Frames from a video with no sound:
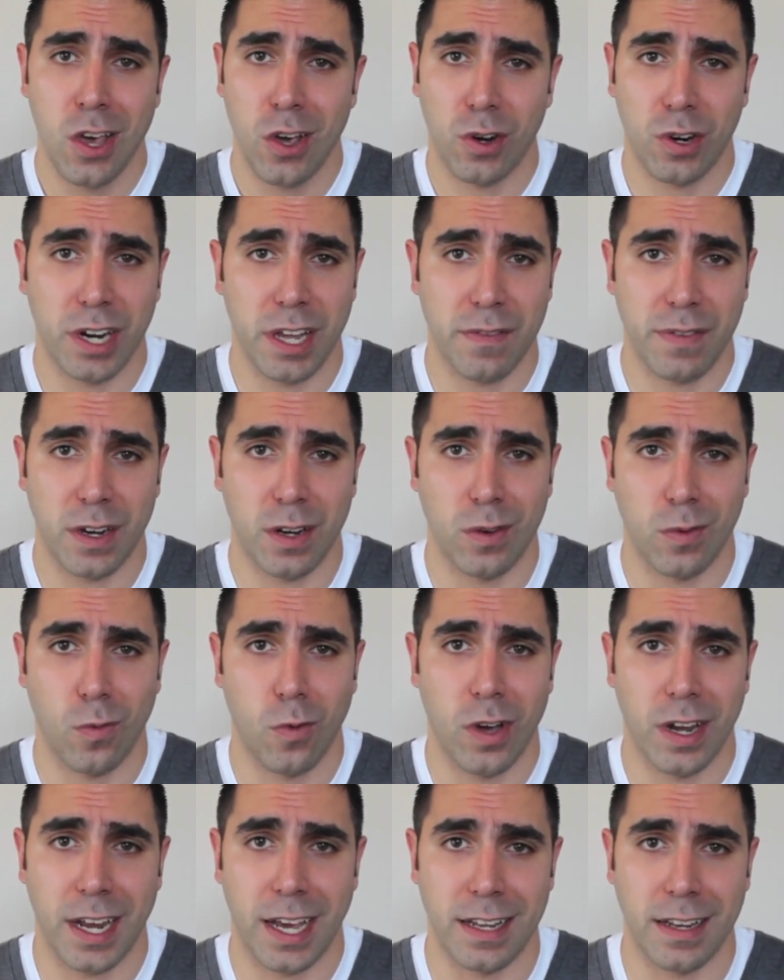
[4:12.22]
or even
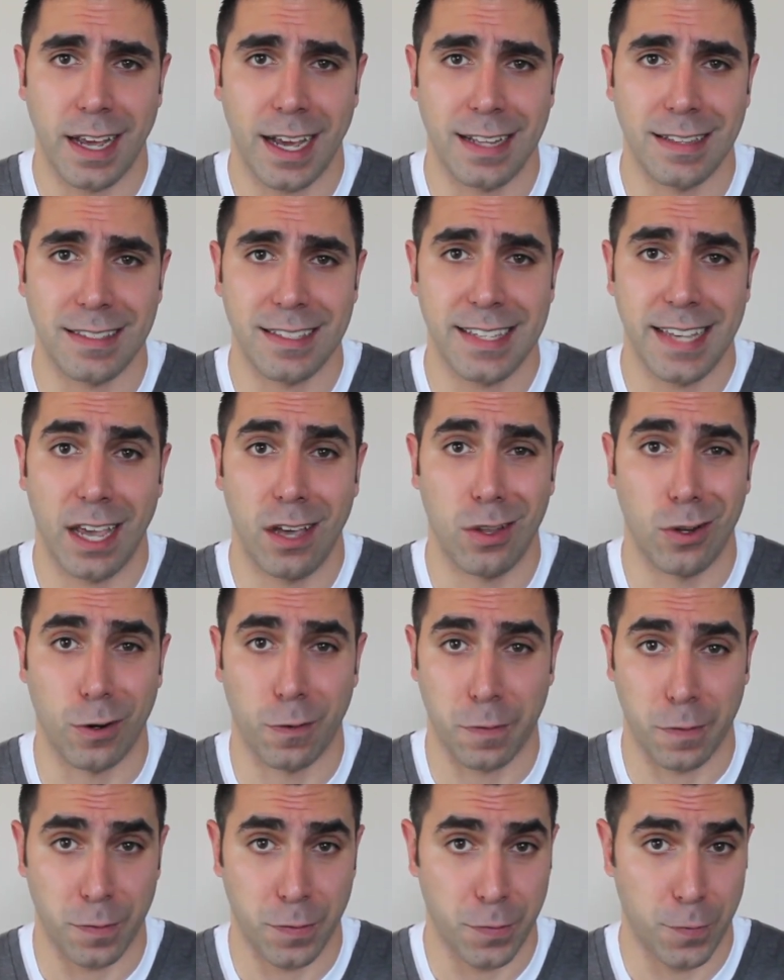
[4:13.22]
one on sale or
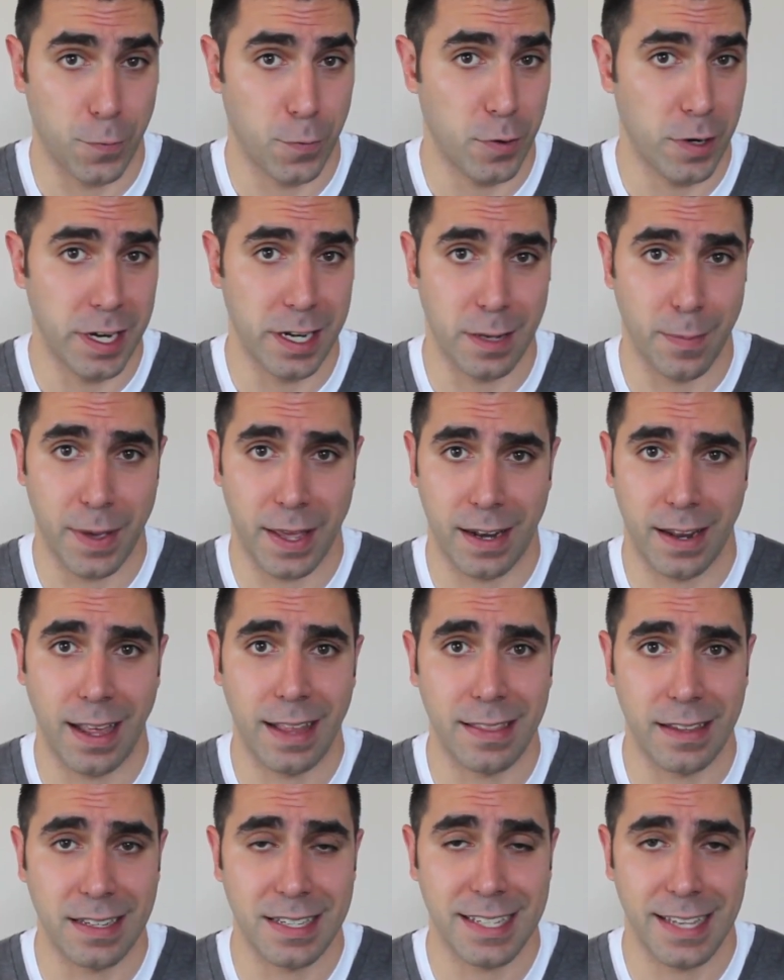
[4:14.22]
for free, depending
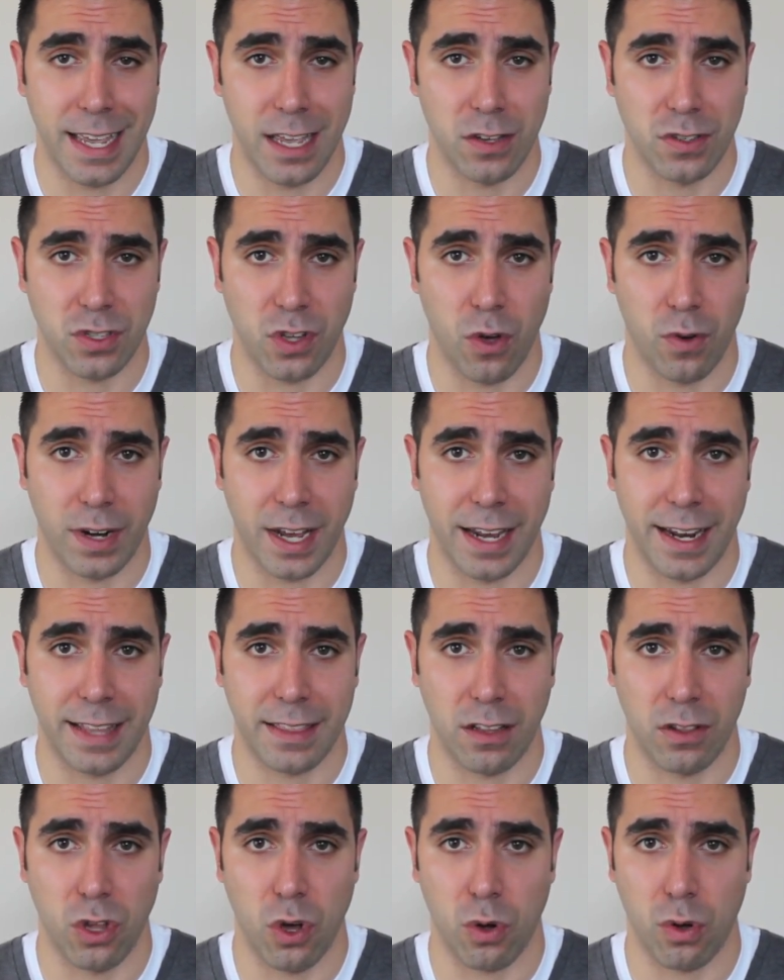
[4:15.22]
on the sales going on
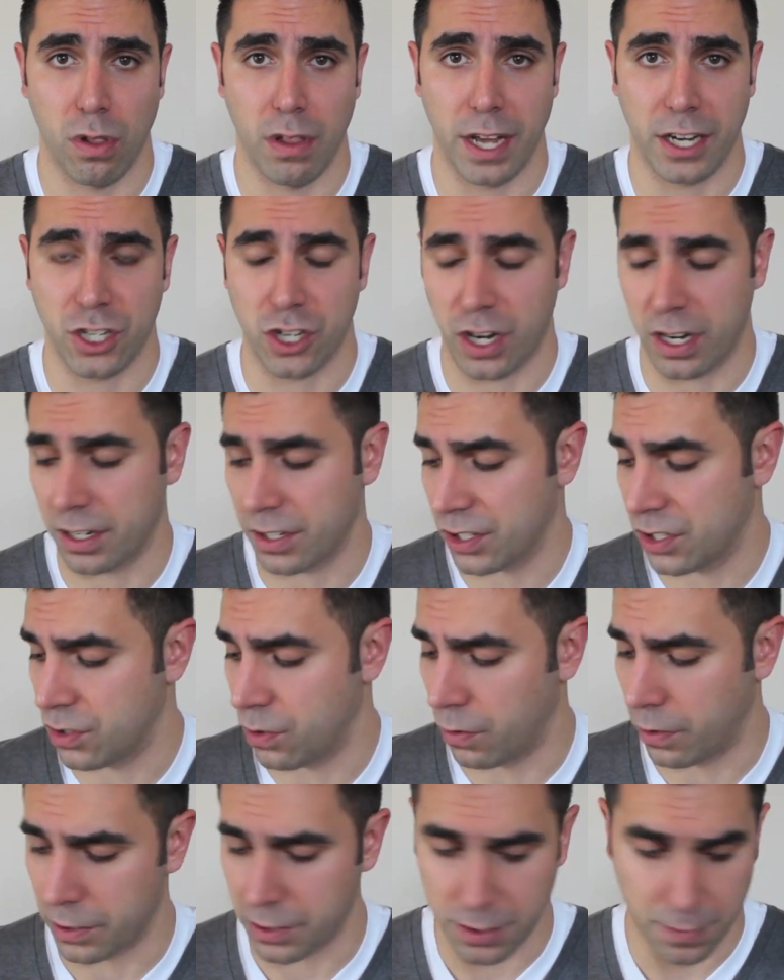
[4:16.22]
at the local electronics
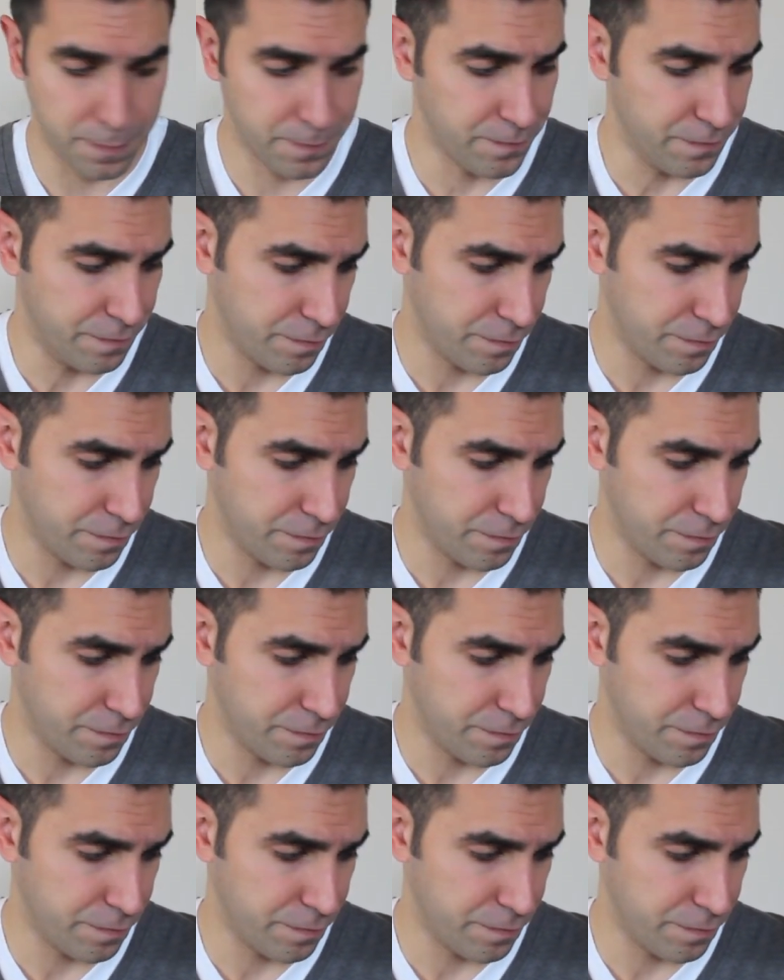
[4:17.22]
stores.